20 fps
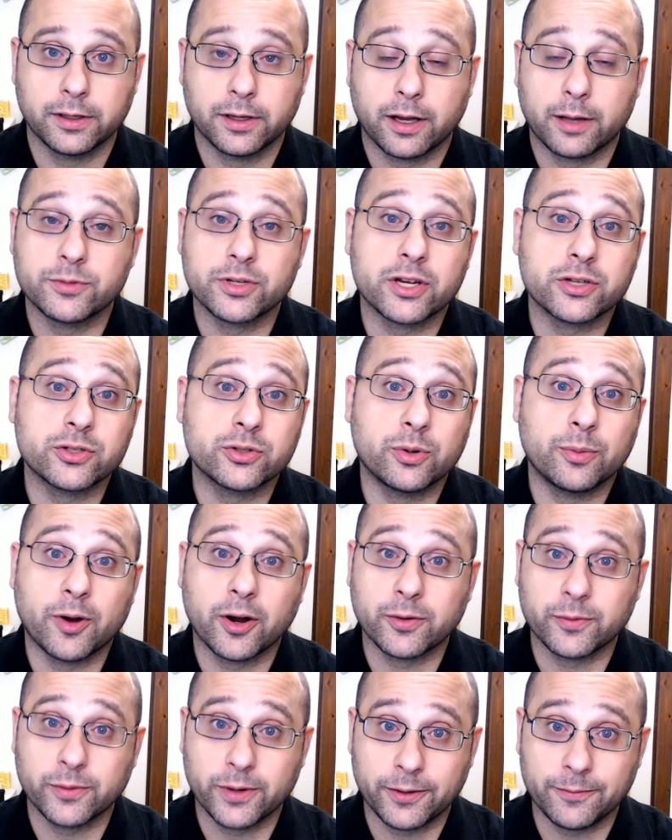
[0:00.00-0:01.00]
I'm Joshua
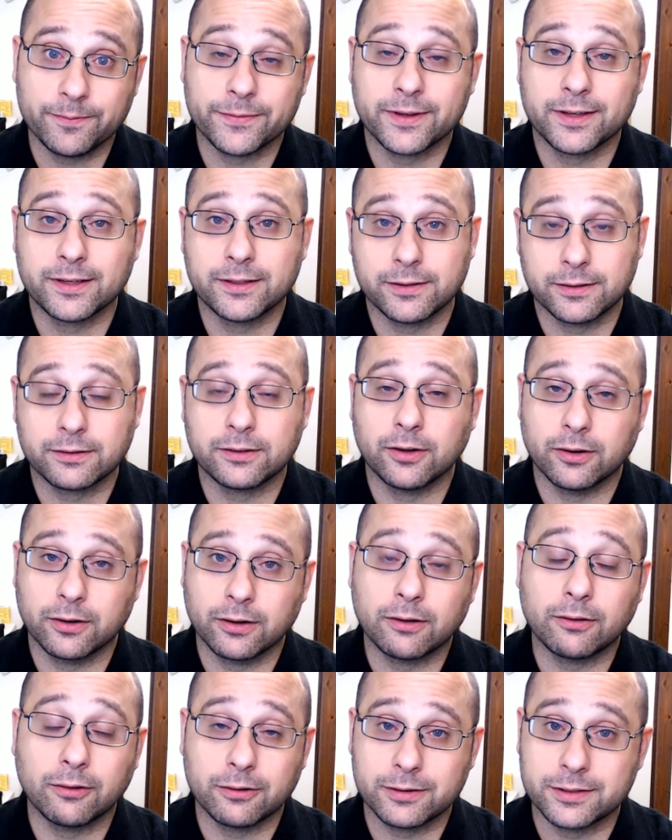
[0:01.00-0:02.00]
Bardwell, and you're
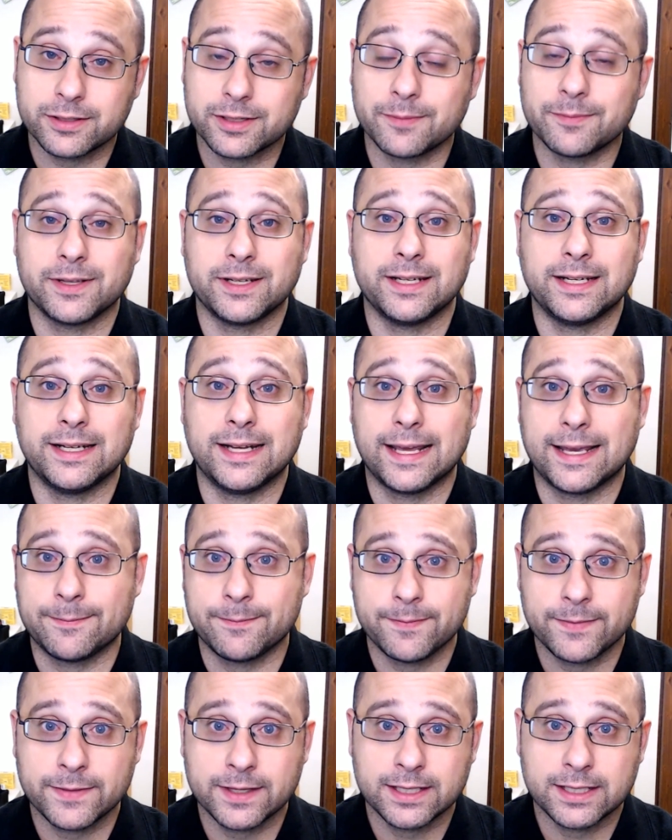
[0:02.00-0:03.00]
going to learn something today.
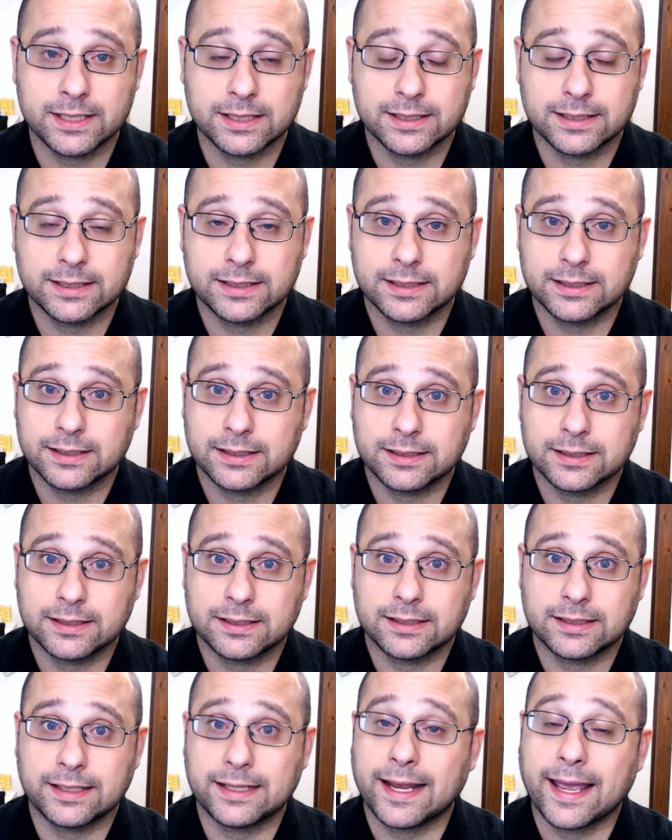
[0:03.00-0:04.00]

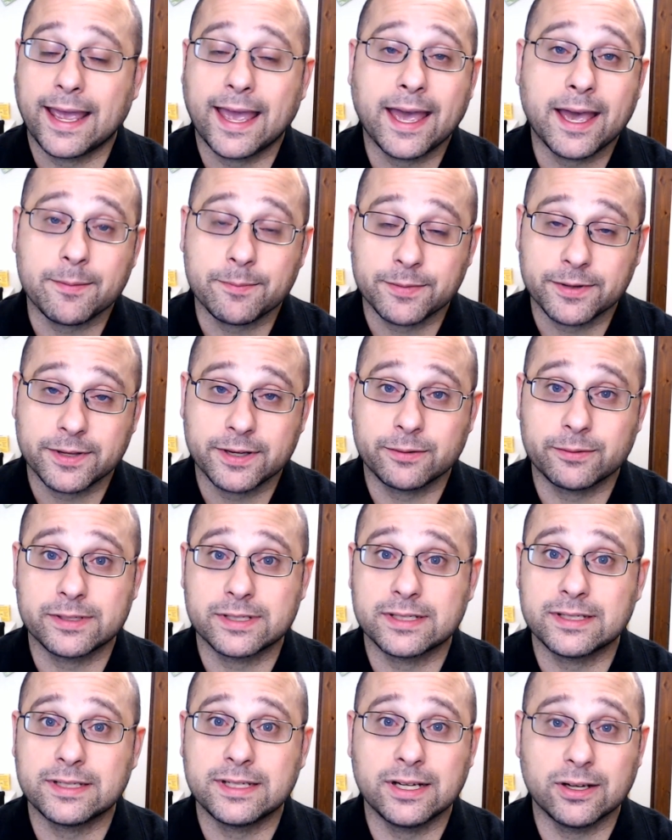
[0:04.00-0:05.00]
An app that
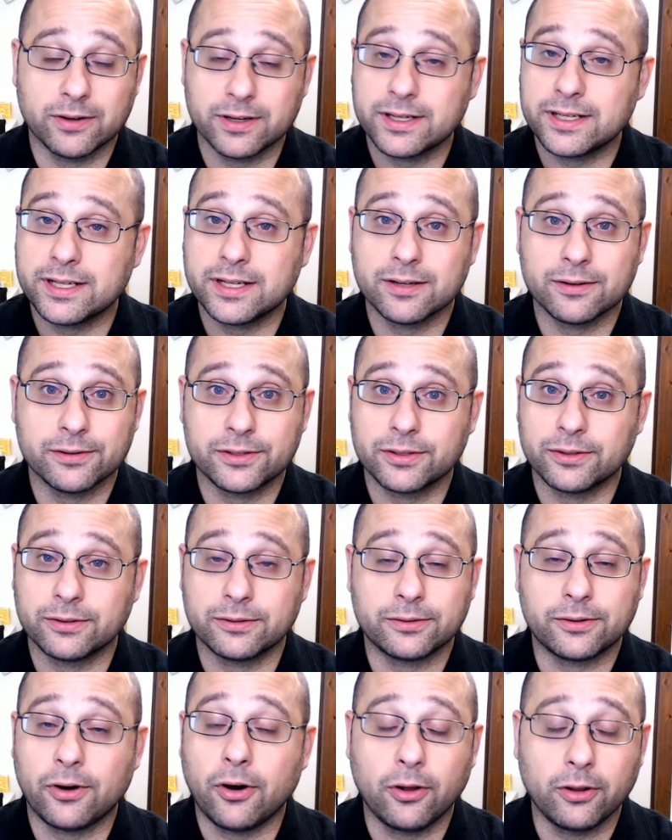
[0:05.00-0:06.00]
was near and dear
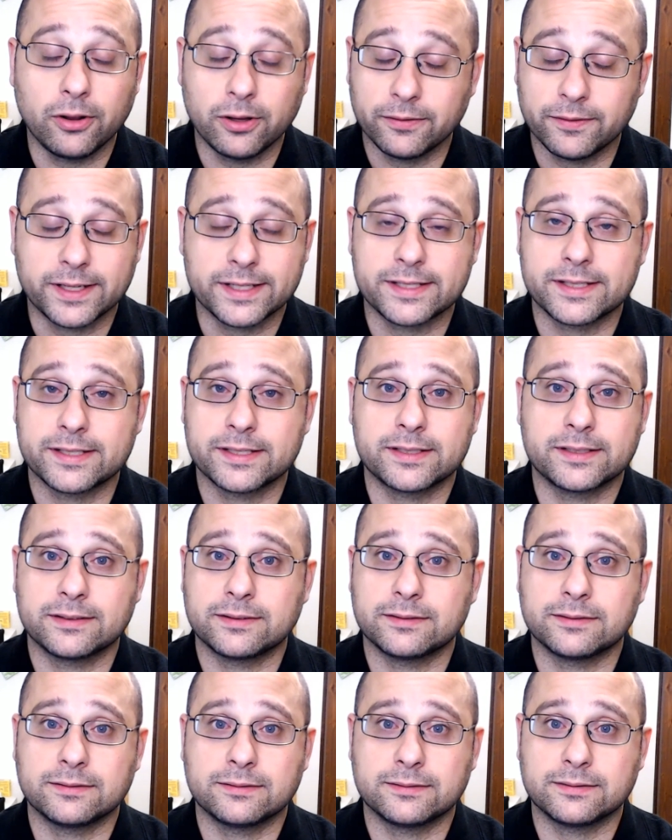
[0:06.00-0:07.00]
to all of us
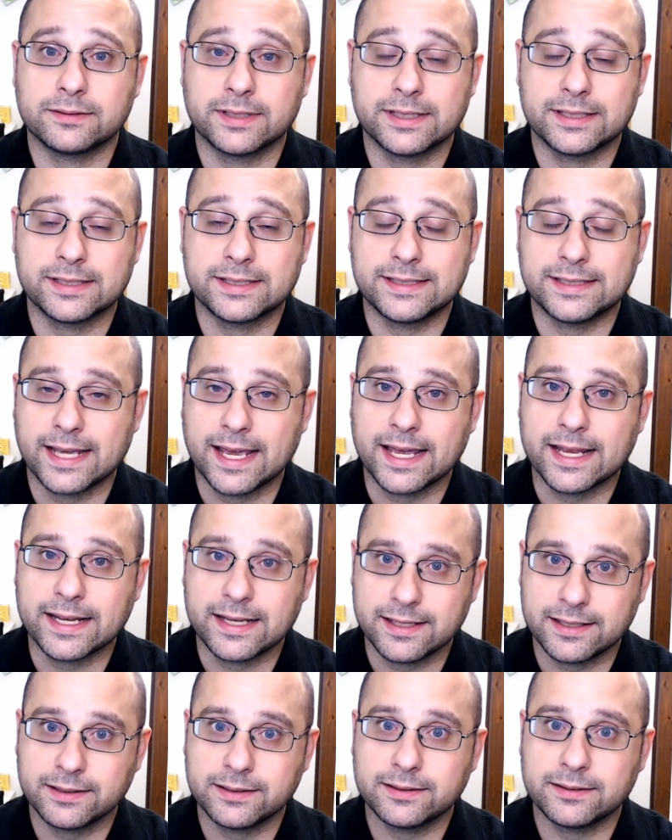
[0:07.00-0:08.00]
is
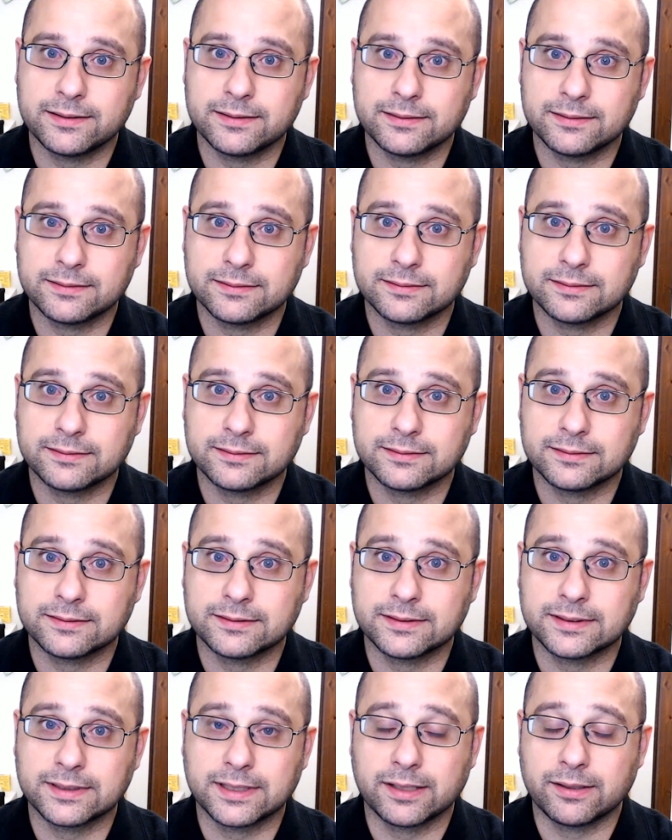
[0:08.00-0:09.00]
dead.
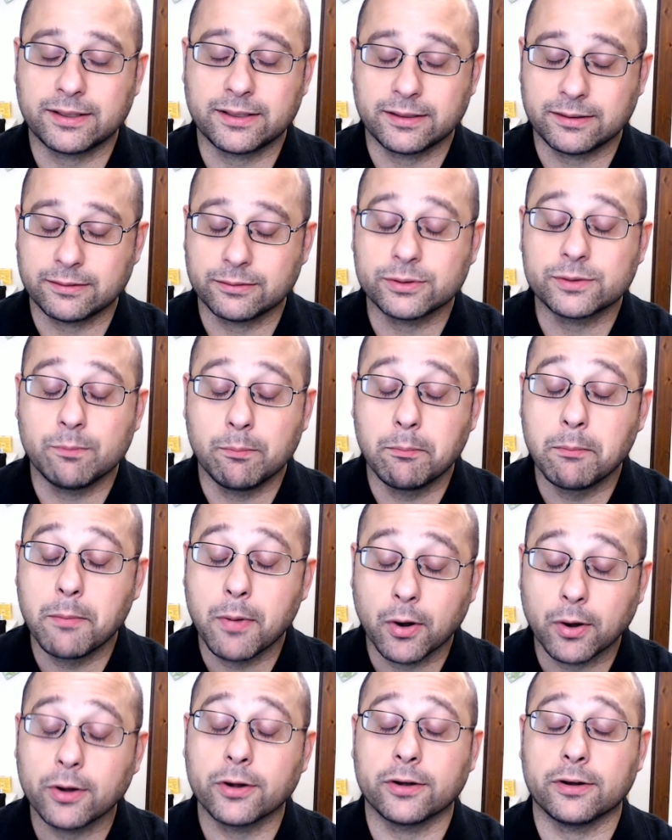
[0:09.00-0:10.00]
It, it was
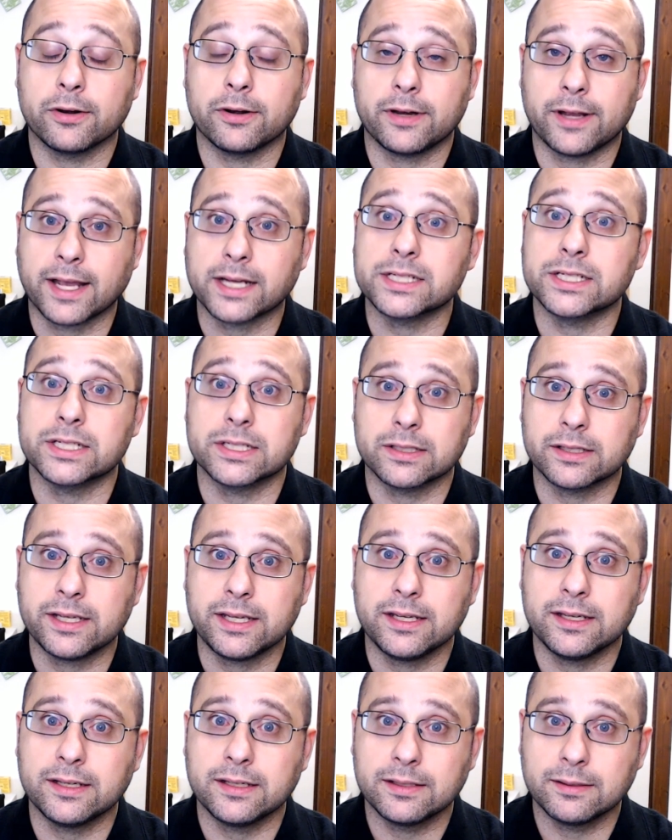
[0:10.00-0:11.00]
murdered,
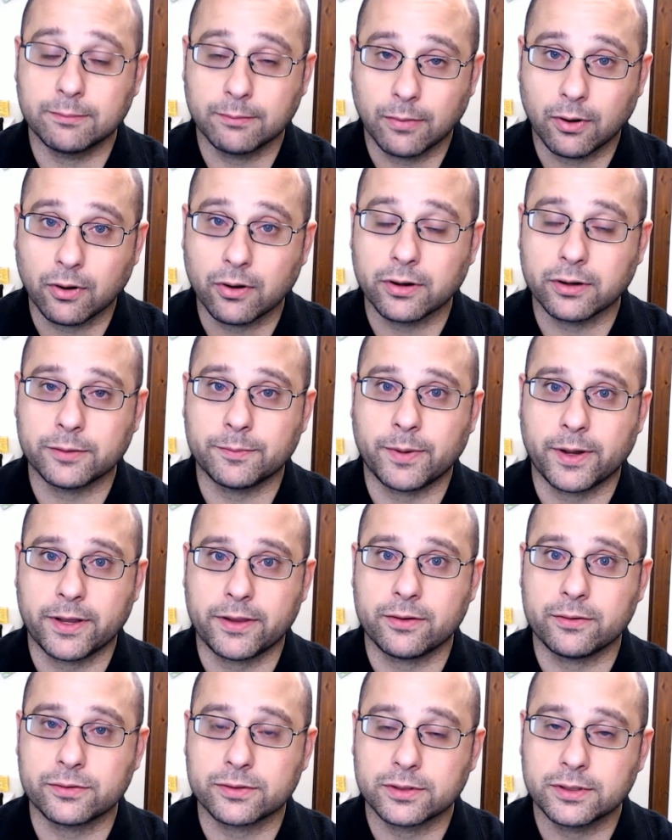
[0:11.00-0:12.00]
actually. Murdered by
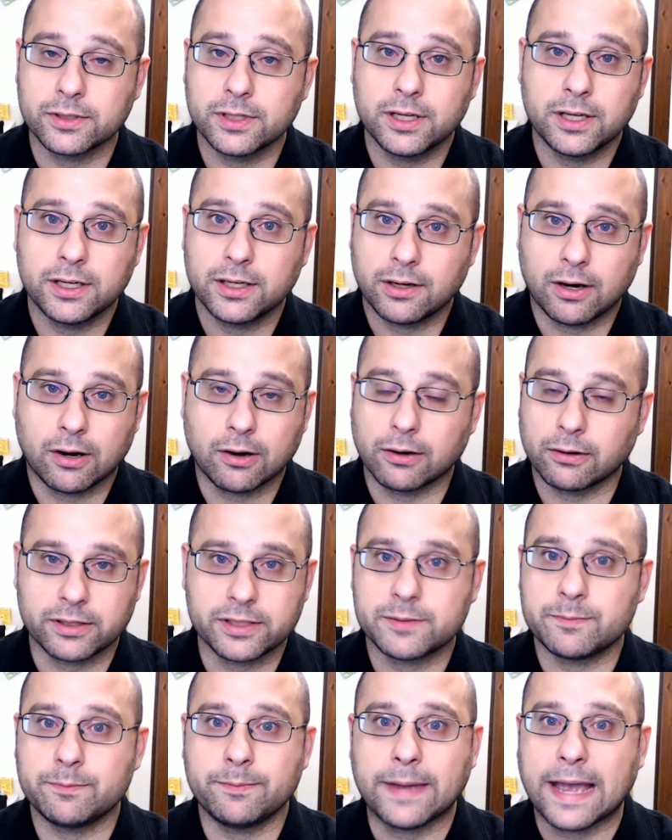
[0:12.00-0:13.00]
those
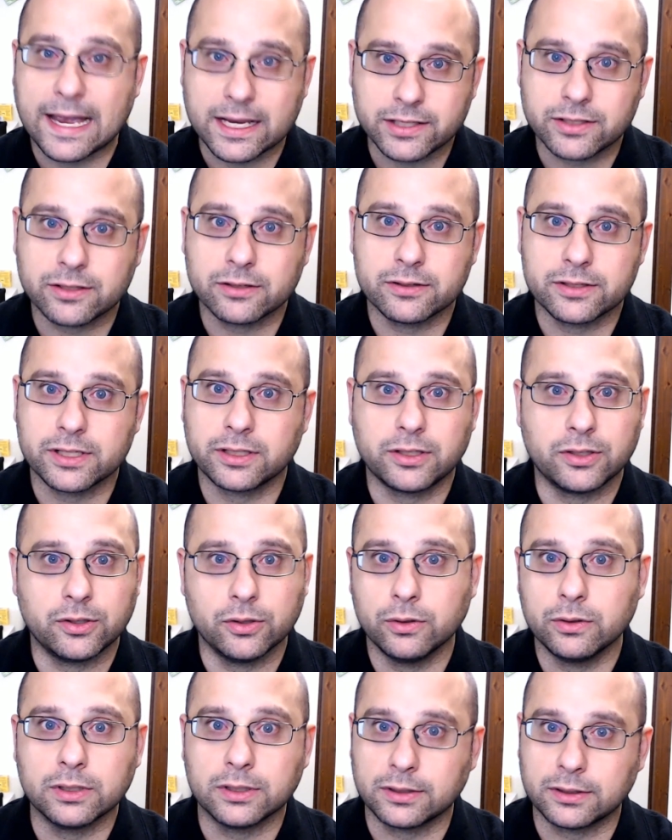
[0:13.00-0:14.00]
heartless bastards at
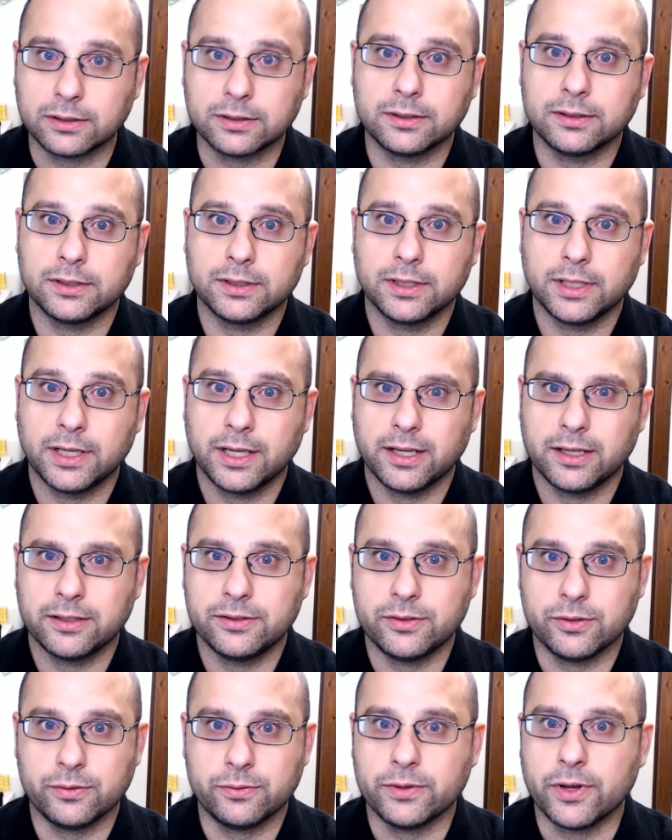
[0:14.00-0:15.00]
Google.
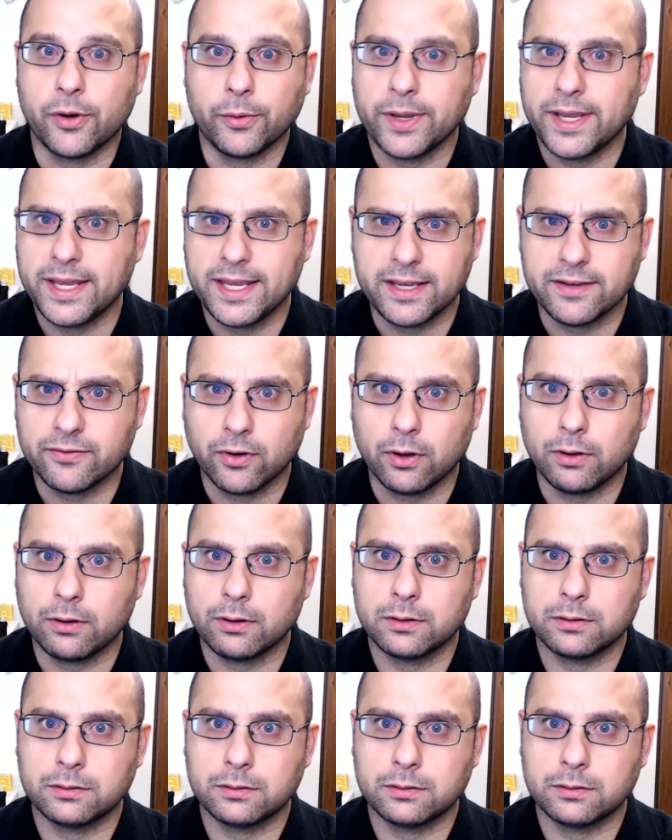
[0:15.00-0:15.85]
Do no evil.